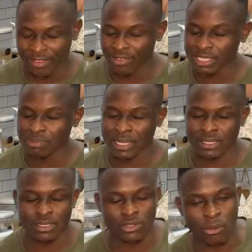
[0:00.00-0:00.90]
first
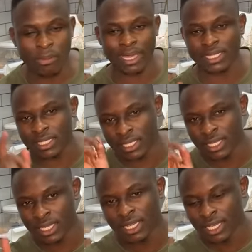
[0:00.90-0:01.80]
person to comment
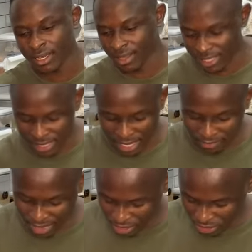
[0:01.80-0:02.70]
in this live.
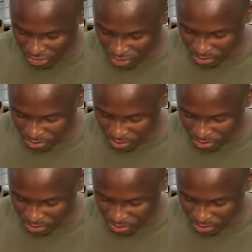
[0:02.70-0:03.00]
Thank you so